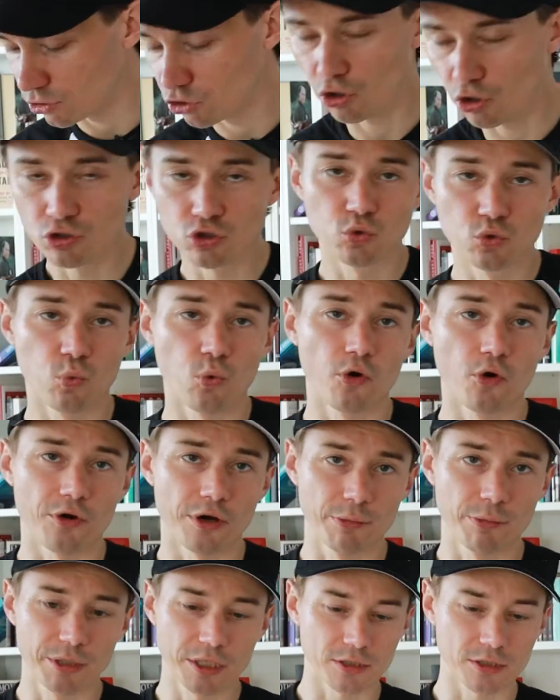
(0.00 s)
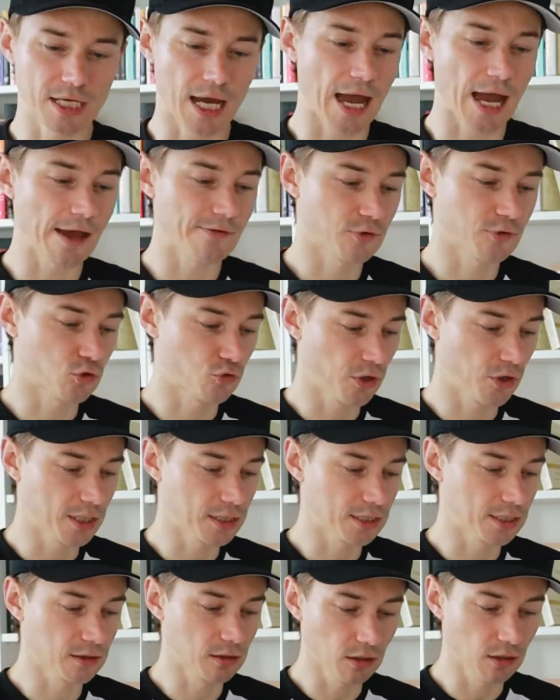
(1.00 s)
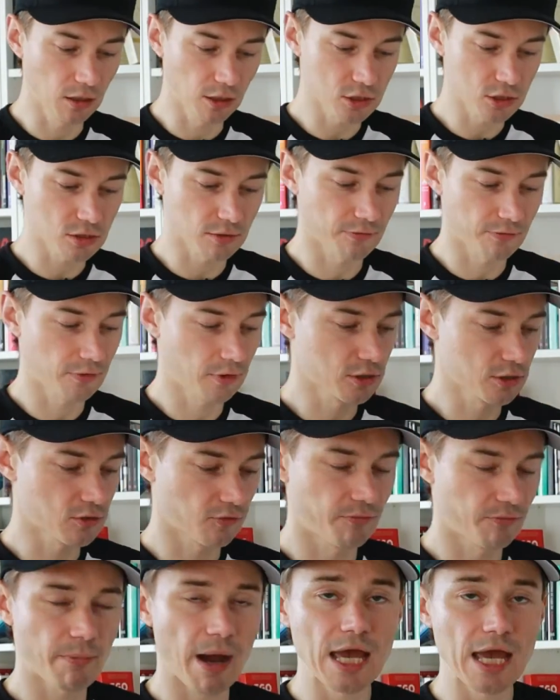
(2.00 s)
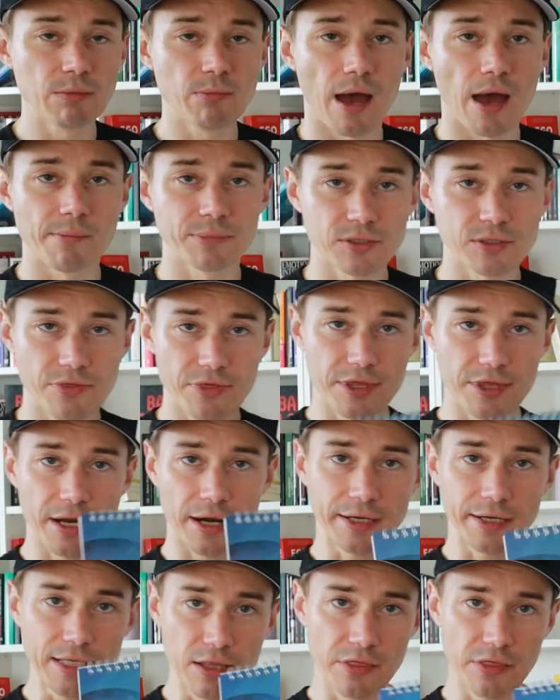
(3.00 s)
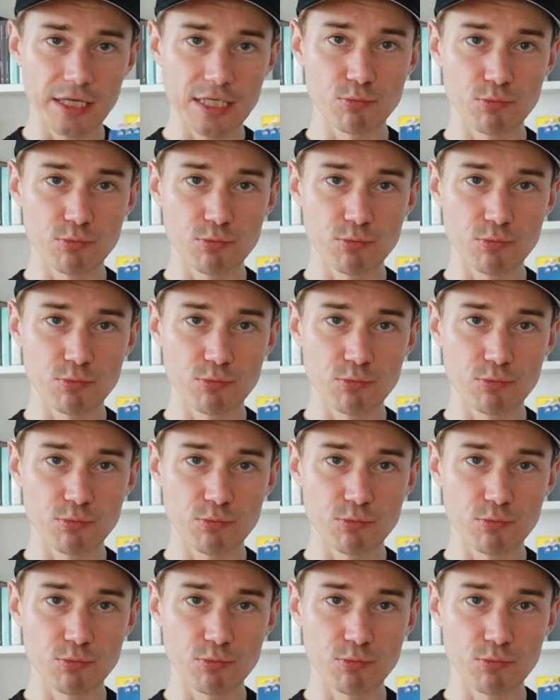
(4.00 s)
don't worry, because I have created lots of mind maps that are in this